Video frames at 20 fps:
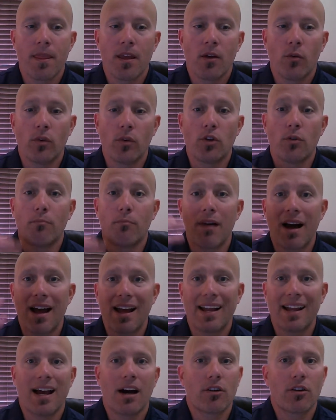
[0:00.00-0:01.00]
when you're
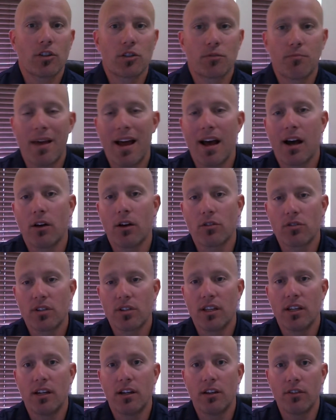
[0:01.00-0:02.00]
buying out a
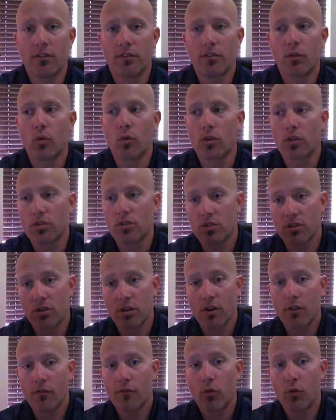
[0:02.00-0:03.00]
spouse in a
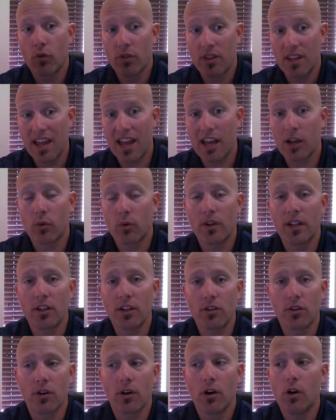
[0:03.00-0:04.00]
divorce for the equity in
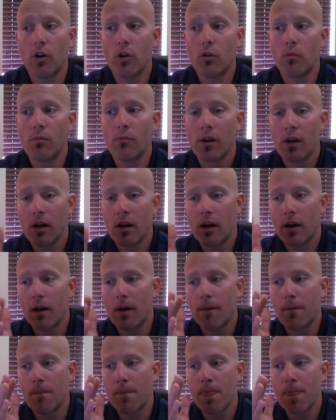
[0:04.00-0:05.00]
your home,
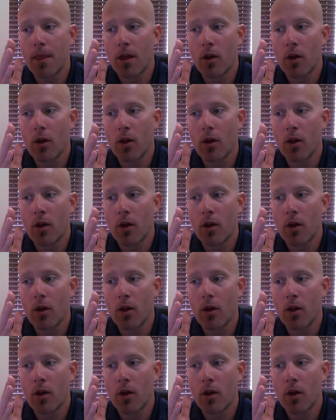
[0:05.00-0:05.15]
um,